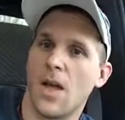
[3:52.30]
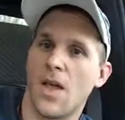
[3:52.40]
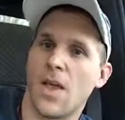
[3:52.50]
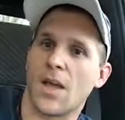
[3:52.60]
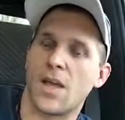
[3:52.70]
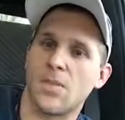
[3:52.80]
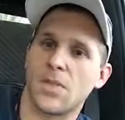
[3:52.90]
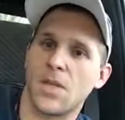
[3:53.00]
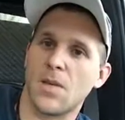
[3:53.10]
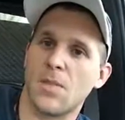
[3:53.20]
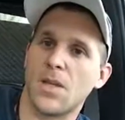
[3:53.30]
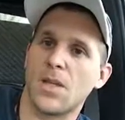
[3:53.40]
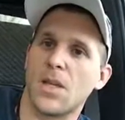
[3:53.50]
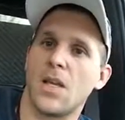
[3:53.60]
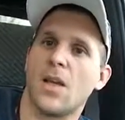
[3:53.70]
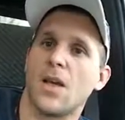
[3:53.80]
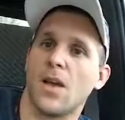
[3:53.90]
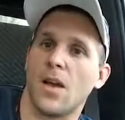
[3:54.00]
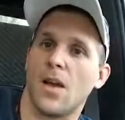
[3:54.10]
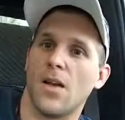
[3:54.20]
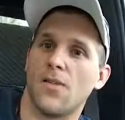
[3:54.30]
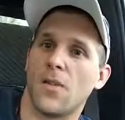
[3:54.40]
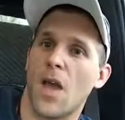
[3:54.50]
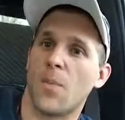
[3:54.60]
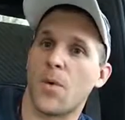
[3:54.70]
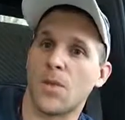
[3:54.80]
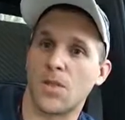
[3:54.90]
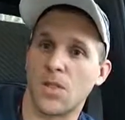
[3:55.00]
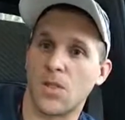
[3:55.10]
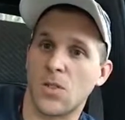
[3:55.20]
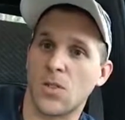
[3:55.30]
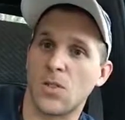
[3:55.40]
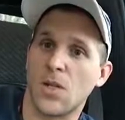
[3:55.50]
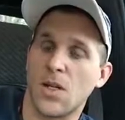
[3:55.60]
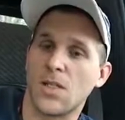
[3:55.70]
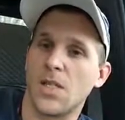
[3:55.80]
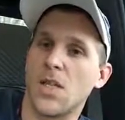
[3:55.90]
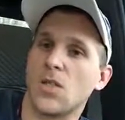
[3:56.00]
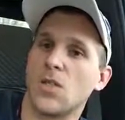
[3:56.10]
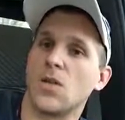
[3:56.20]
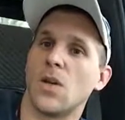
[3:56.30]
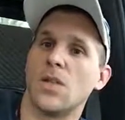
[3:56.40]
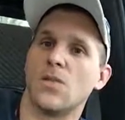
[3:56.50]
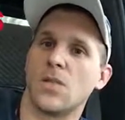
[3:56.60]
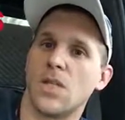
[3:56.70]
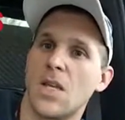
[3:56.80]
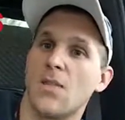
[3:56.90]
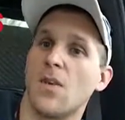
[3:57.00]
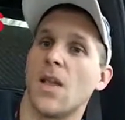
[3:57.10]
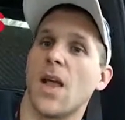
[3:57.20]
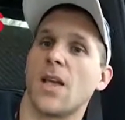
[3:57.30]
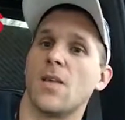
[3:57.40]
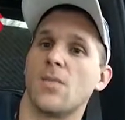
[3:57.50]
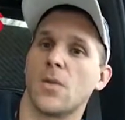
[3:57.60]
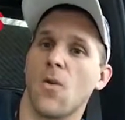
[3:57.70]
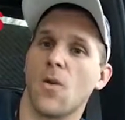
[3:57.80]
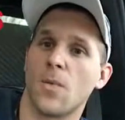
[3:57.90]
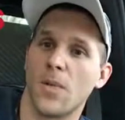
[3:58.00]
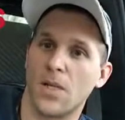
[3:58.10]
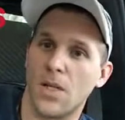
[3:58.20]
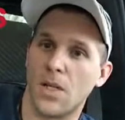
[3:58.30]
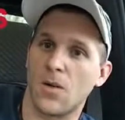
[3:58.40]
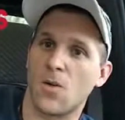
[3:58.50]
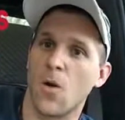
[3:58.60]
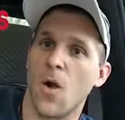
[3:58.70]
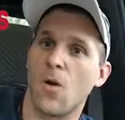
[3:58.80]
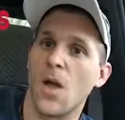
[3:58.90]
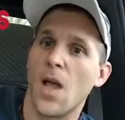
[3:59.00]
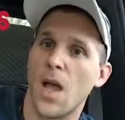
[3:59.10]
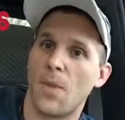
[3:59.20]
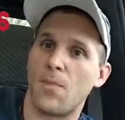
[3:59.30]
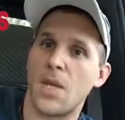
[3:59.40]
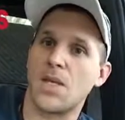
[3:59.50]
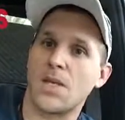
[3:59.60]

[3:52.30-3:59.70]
and that keeps the ability uh, for that person to teach you and receive, and that keeps your ability to grow and be